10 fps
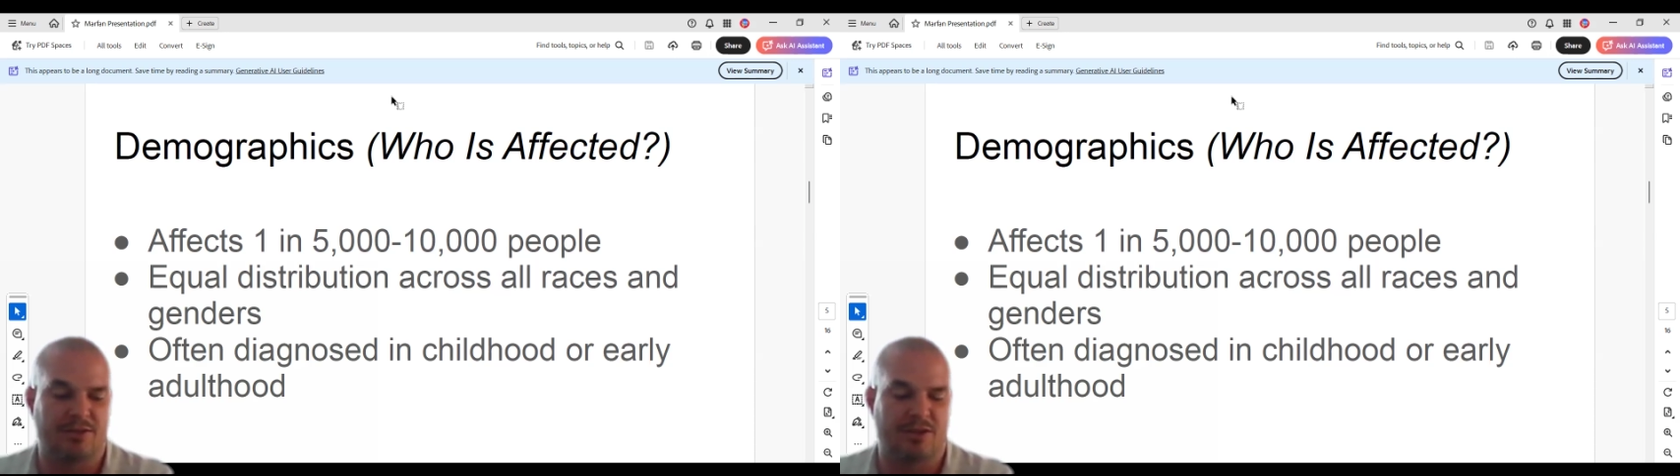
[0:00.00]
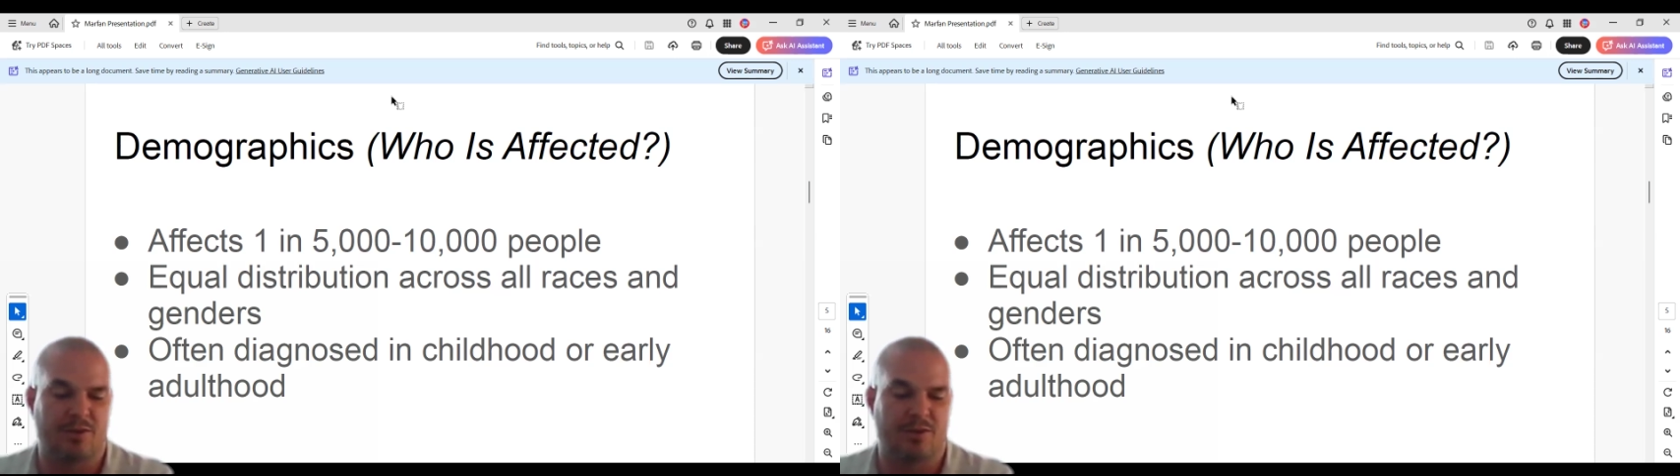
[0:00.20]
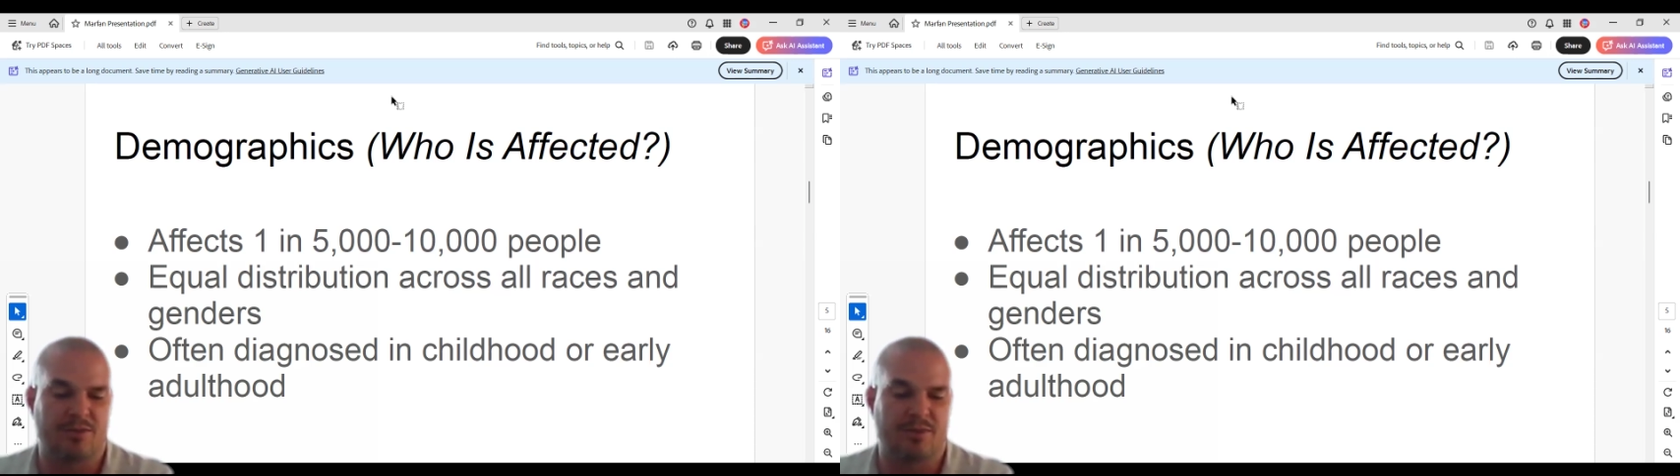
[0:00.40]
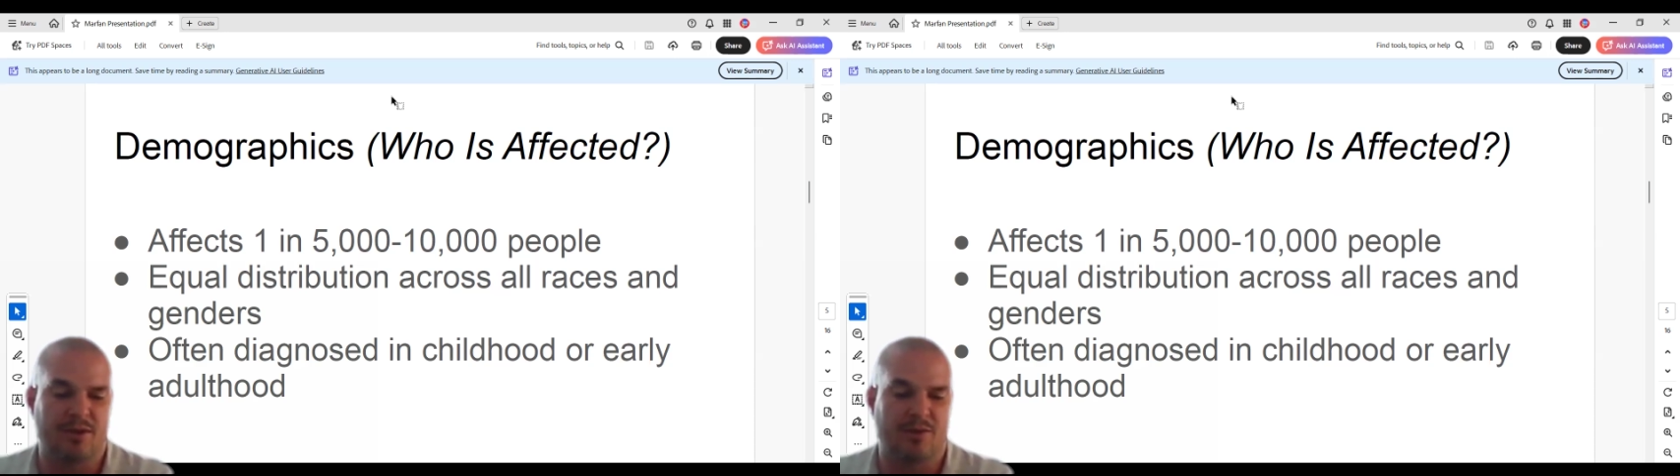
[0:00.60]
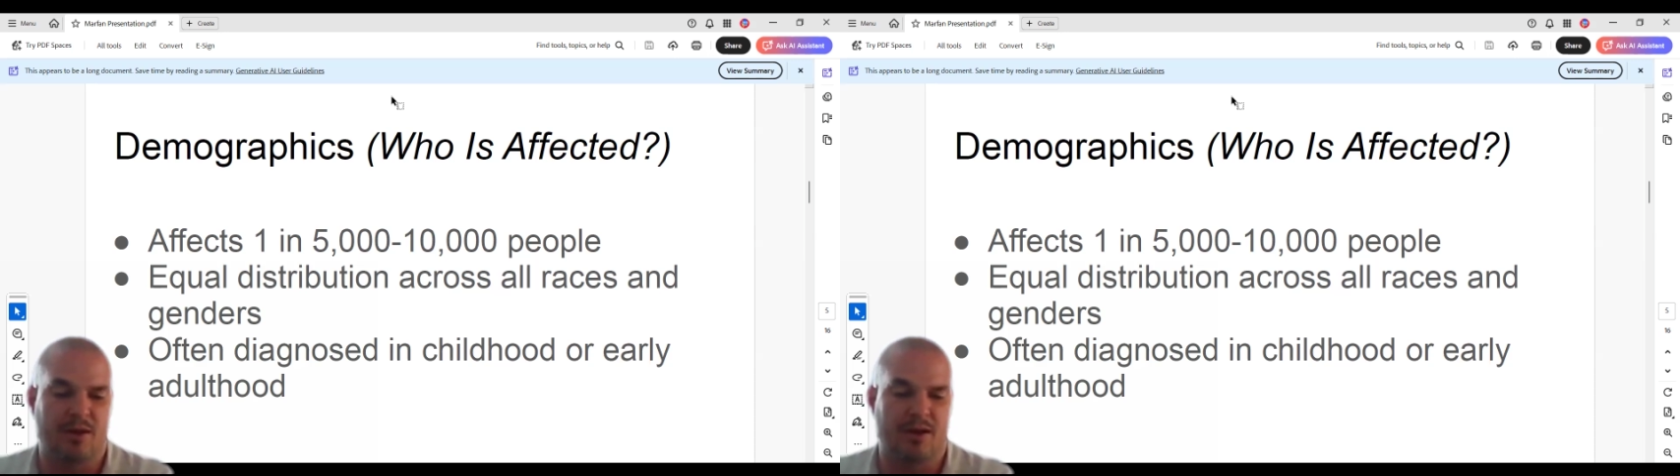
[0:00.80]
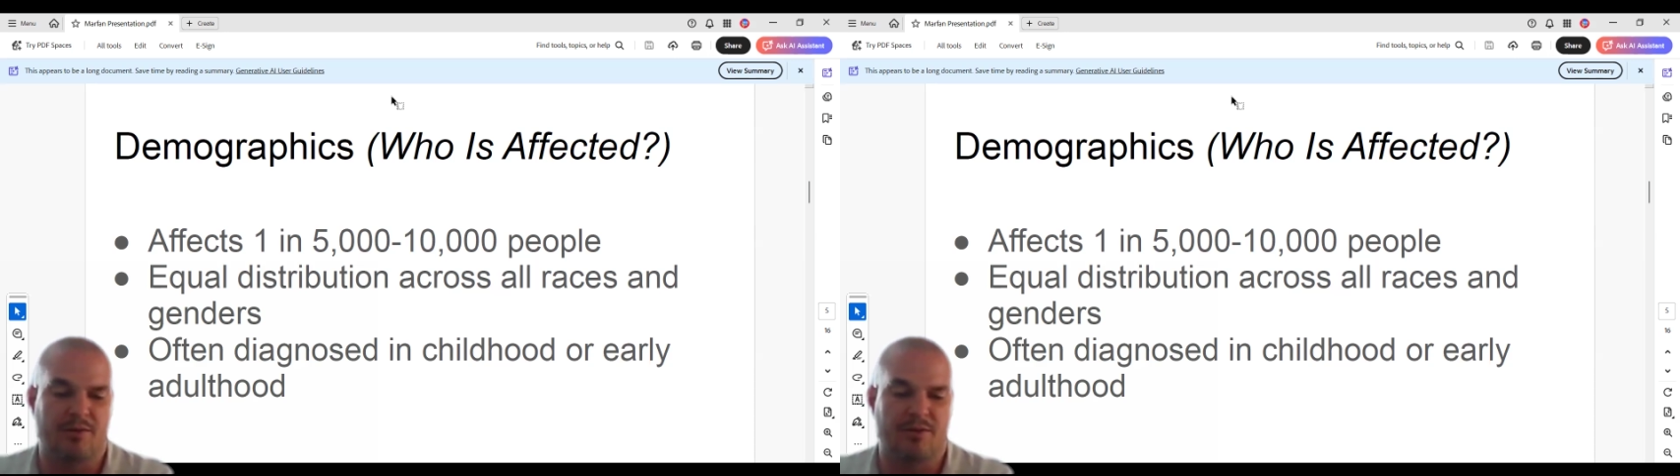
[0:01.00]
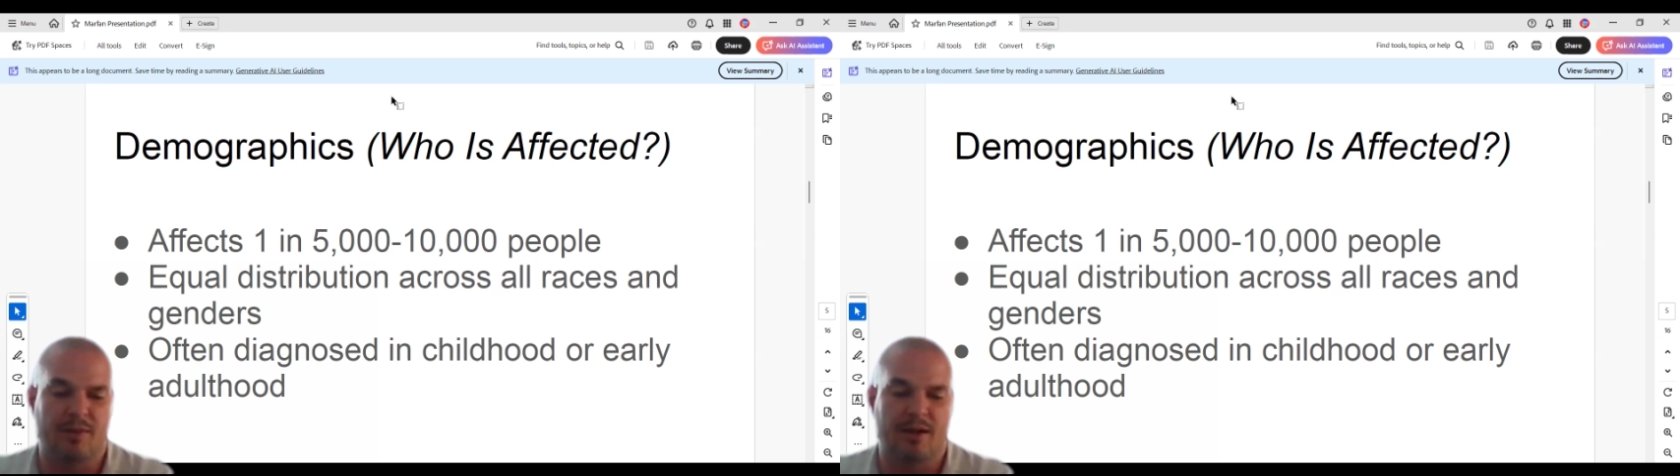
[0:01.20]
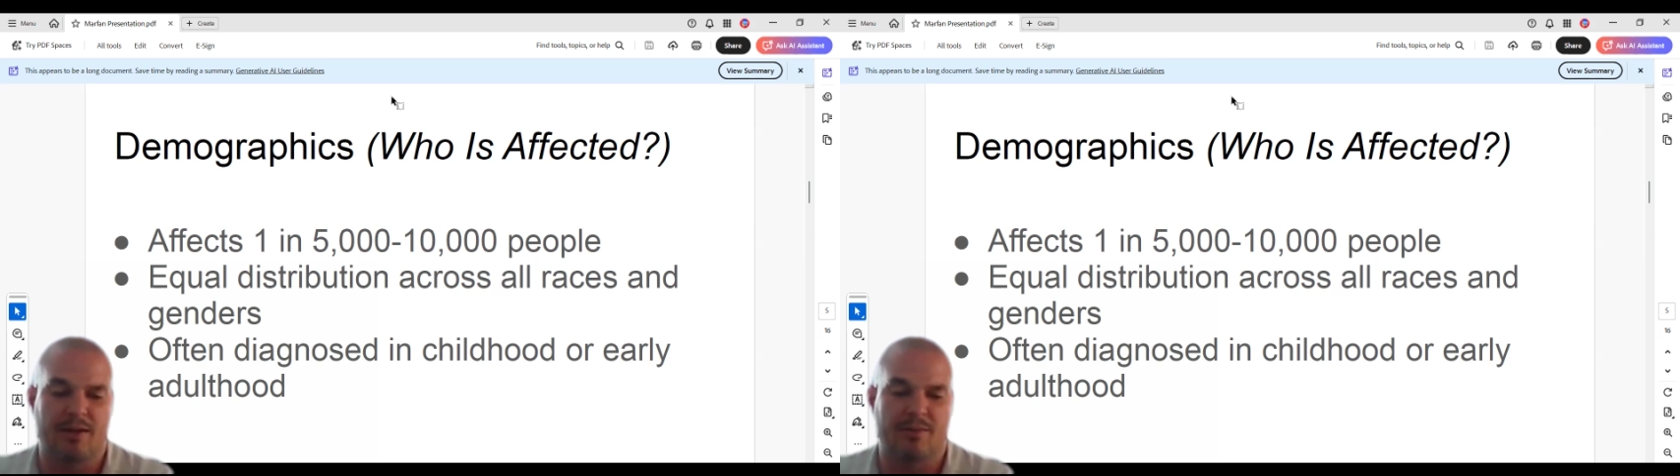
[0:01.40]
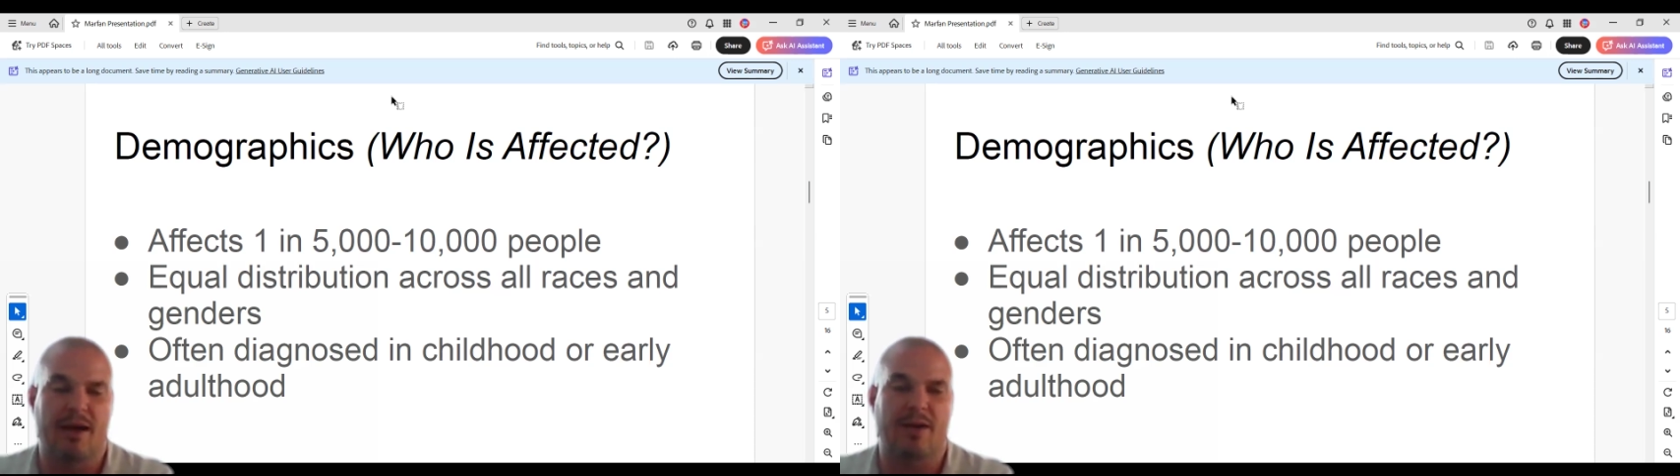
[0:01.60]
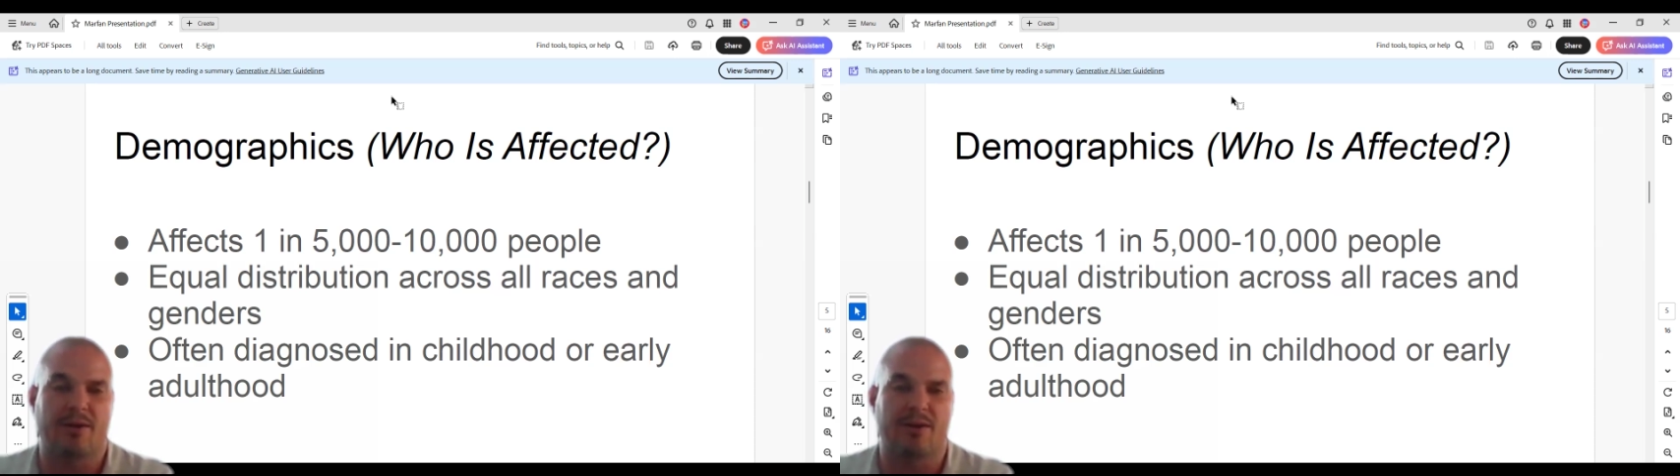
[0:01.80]
should always be aware of, no matter the
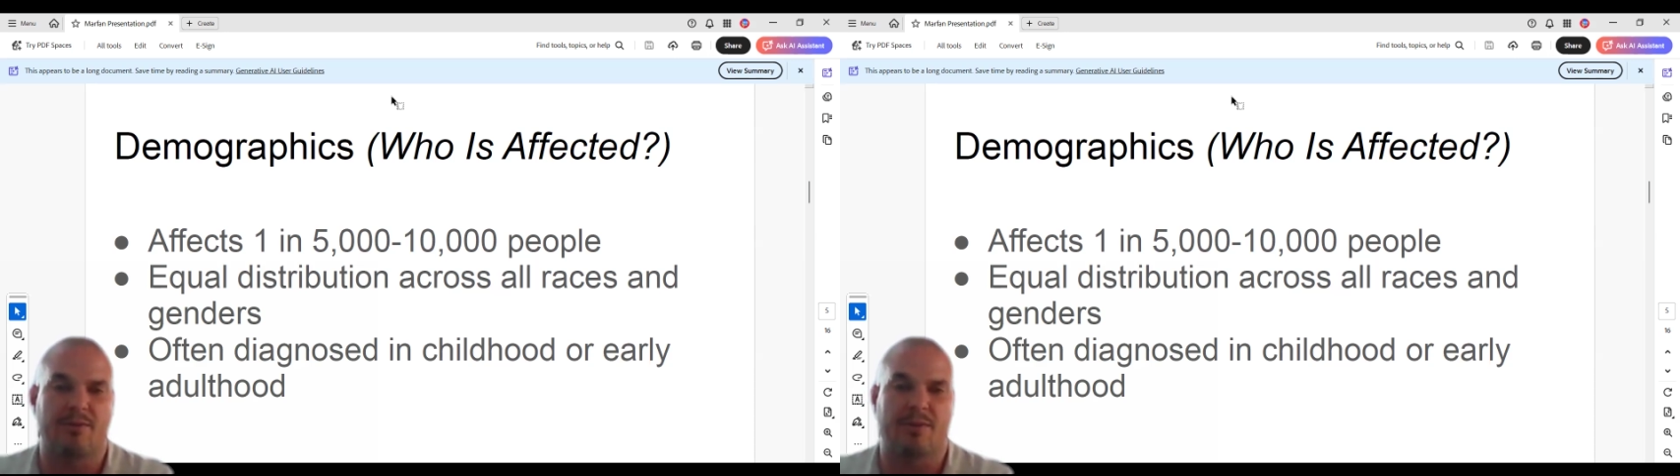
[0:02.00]
background